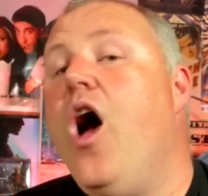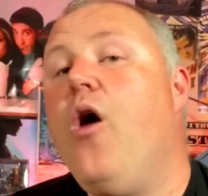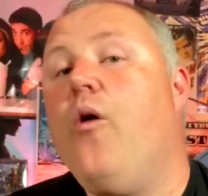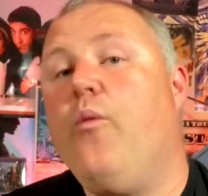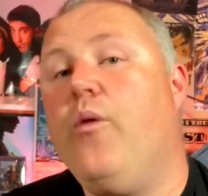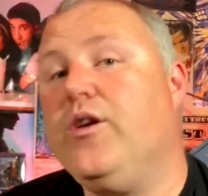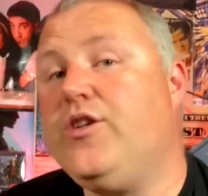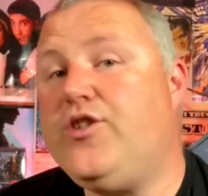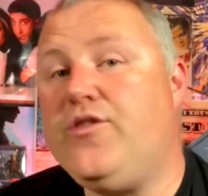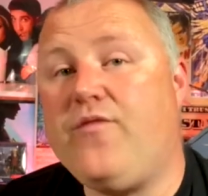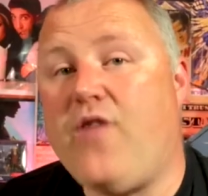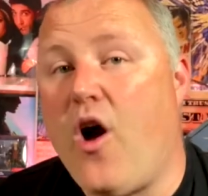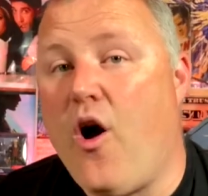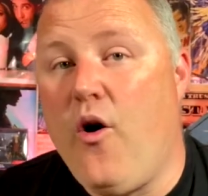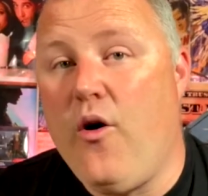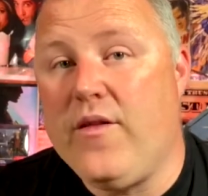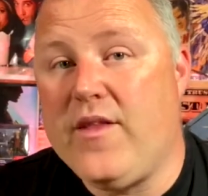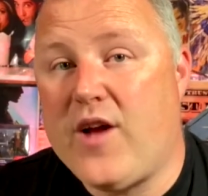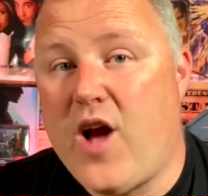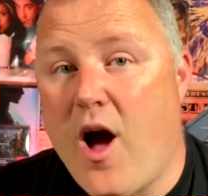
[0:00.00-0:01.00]
Once you've got
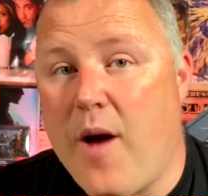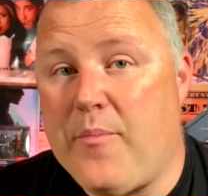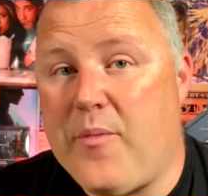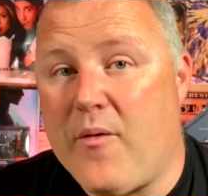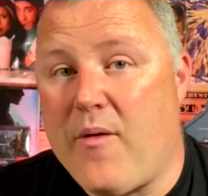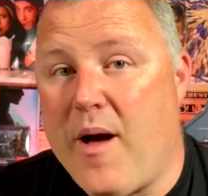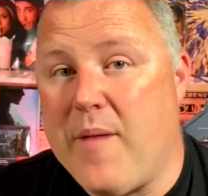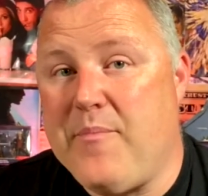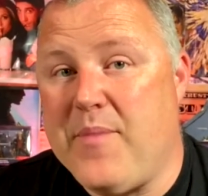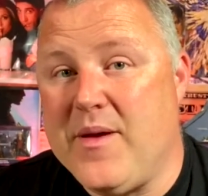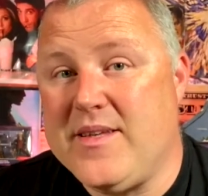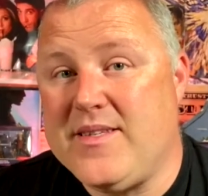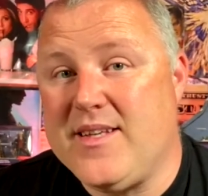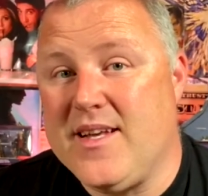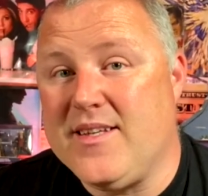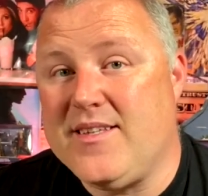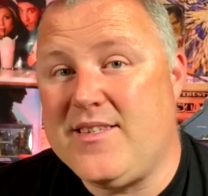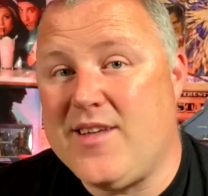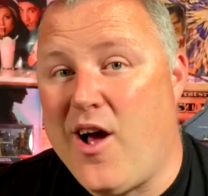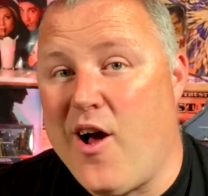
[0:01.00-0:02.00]
all the copyright
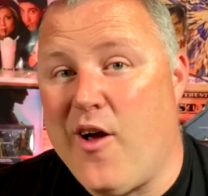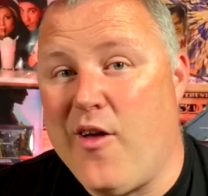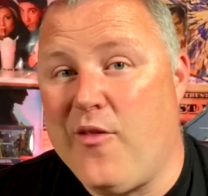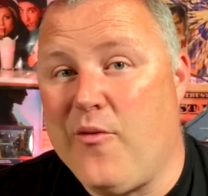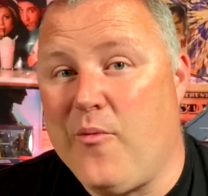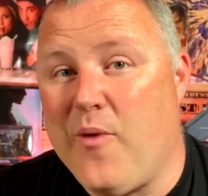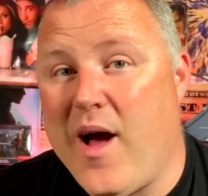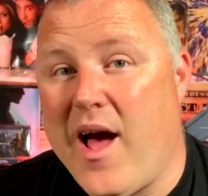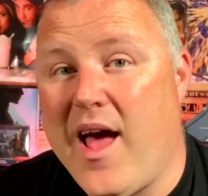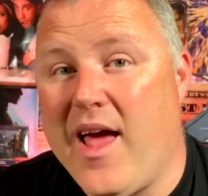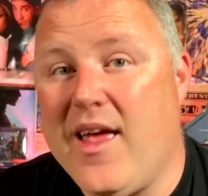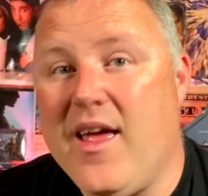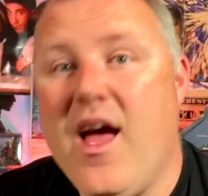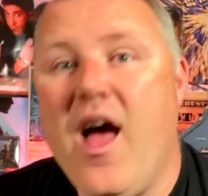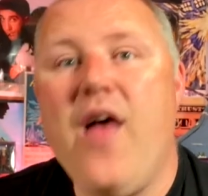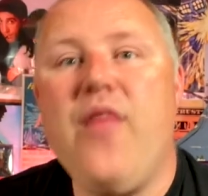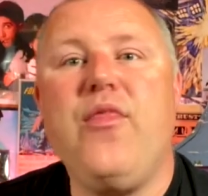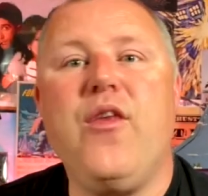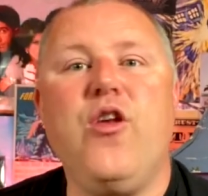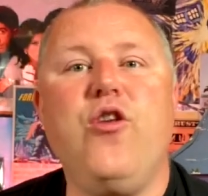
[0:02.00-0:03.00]
business out of the way,
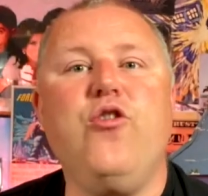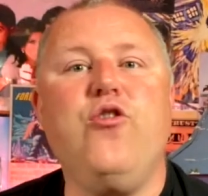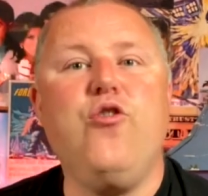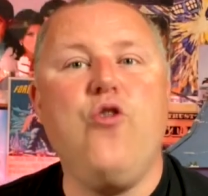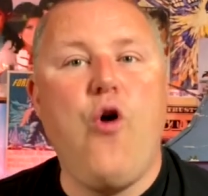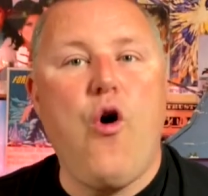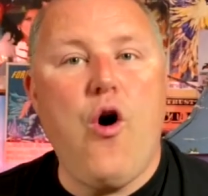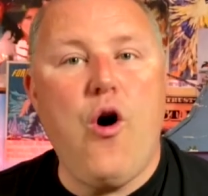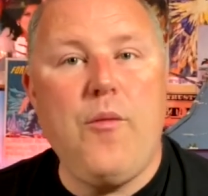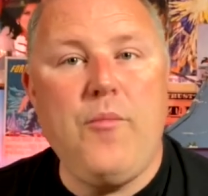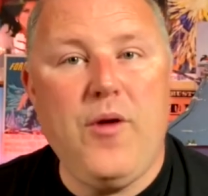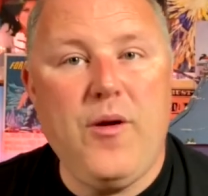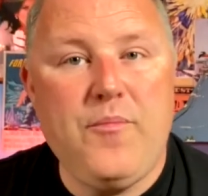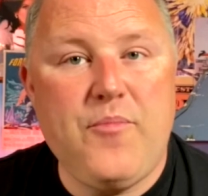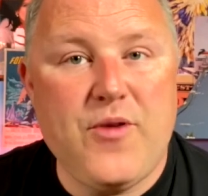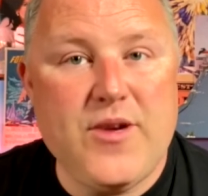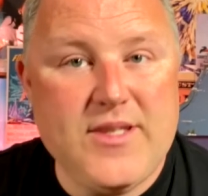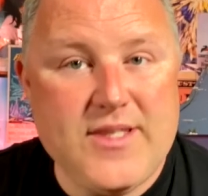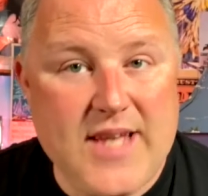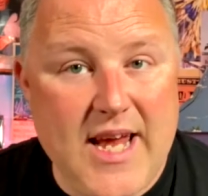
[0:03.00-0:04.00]
the normal
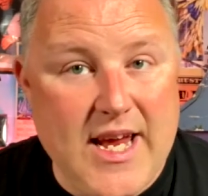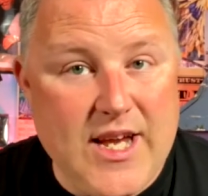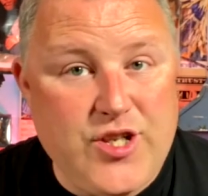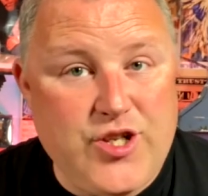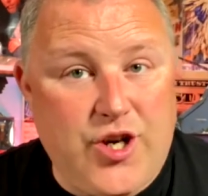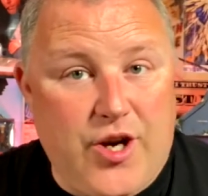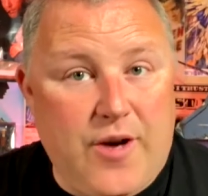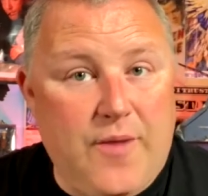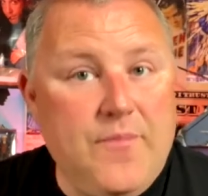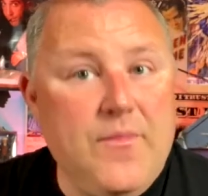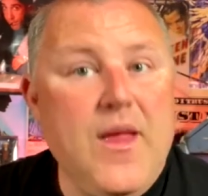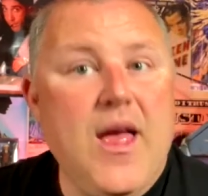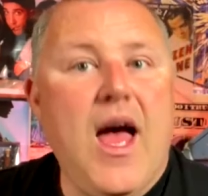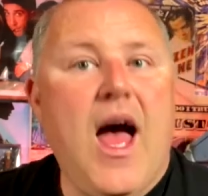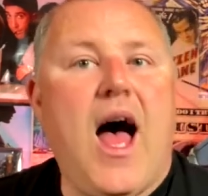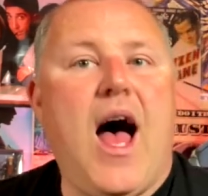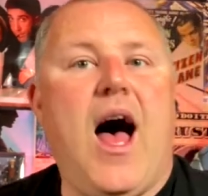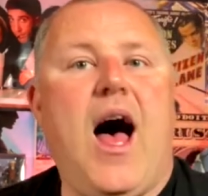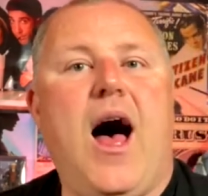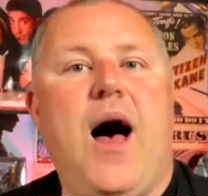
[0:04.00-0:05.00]
procedure
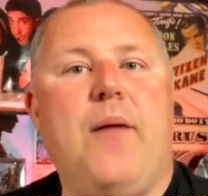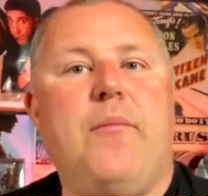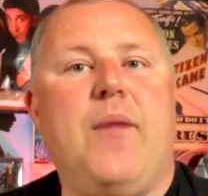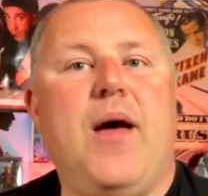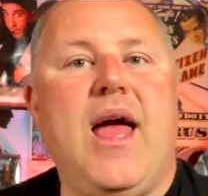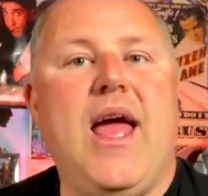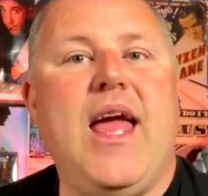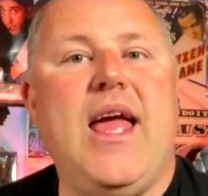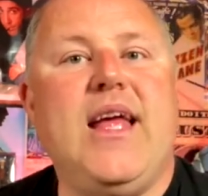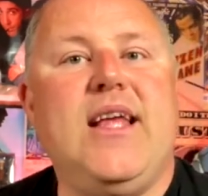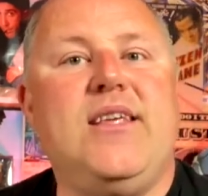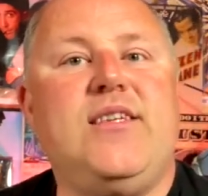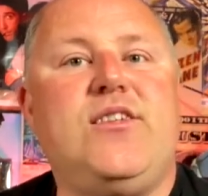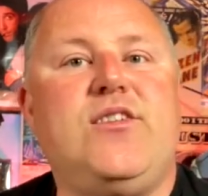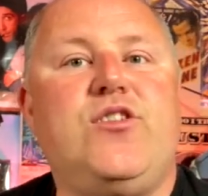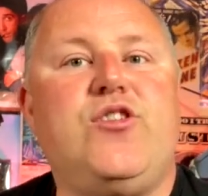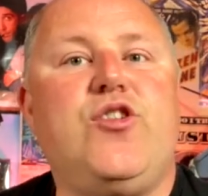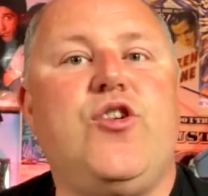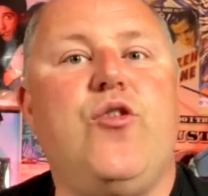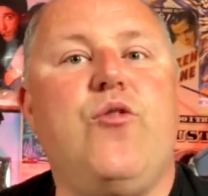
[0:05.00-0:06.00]

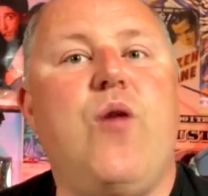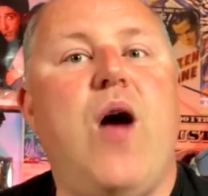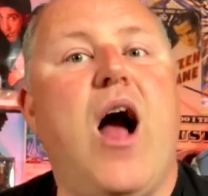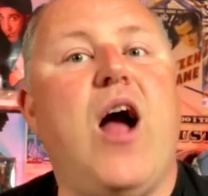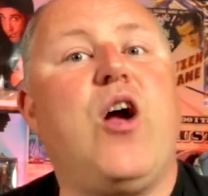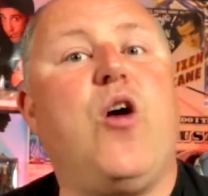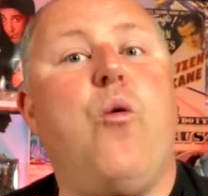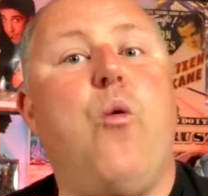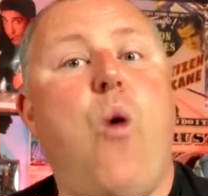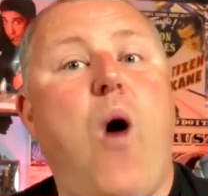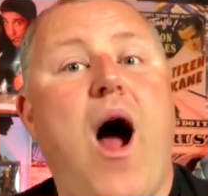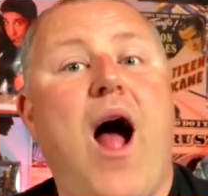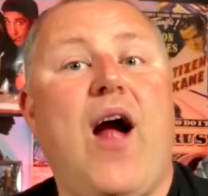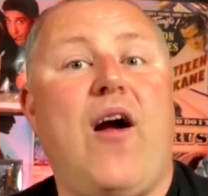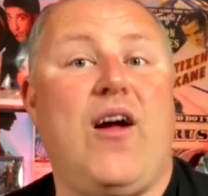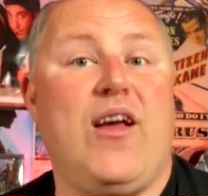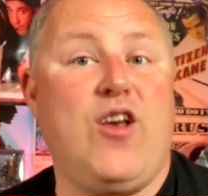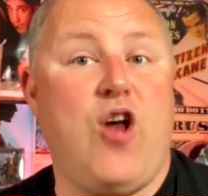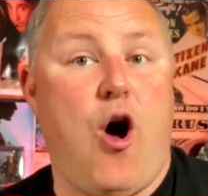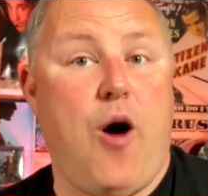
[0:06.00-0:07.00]
is to
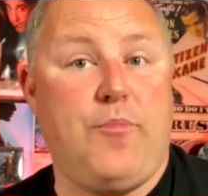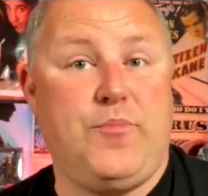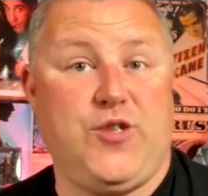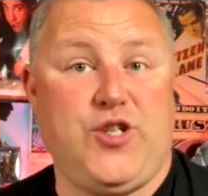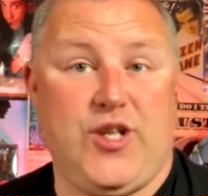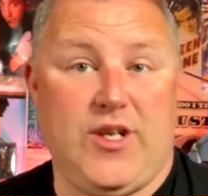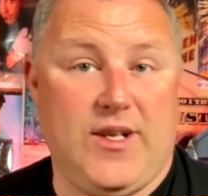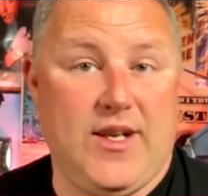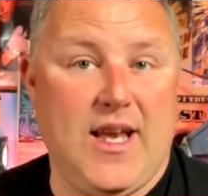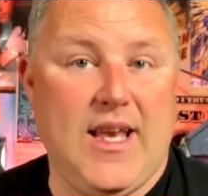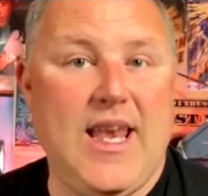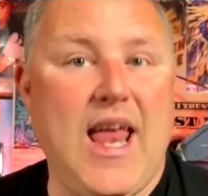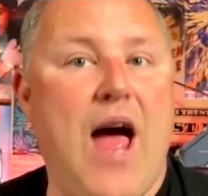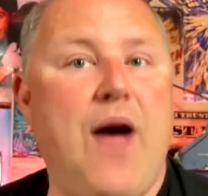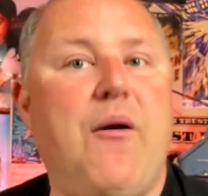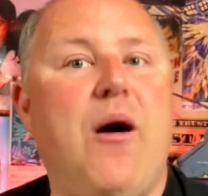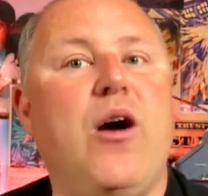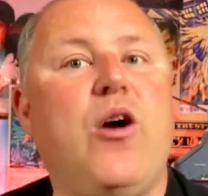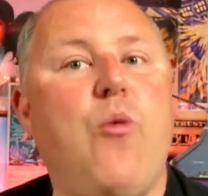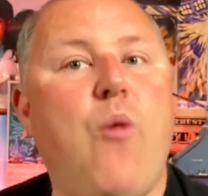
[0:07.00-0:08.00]
acquire an option.
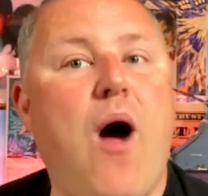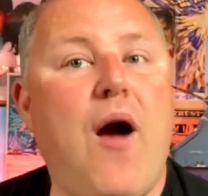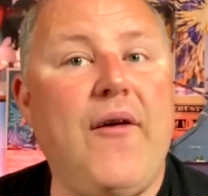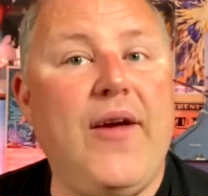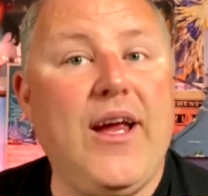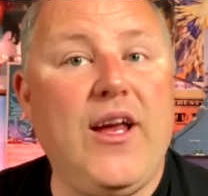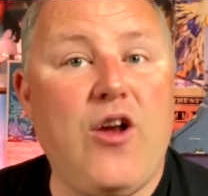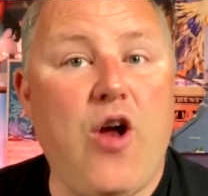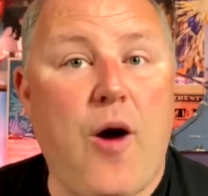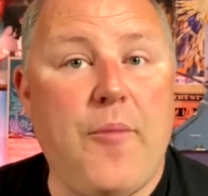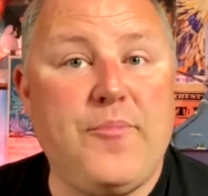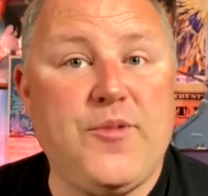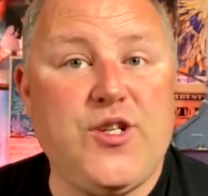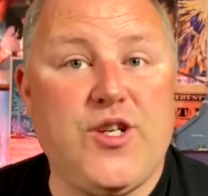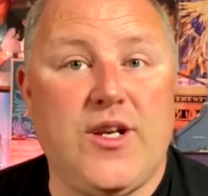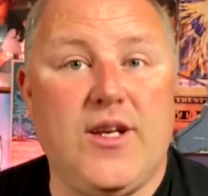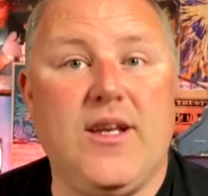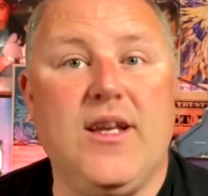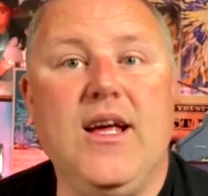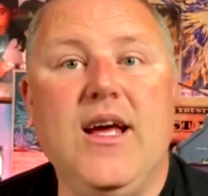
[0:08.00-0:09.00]
Now, acquiring an
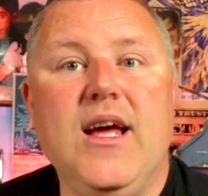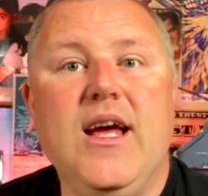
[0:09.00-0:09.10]
option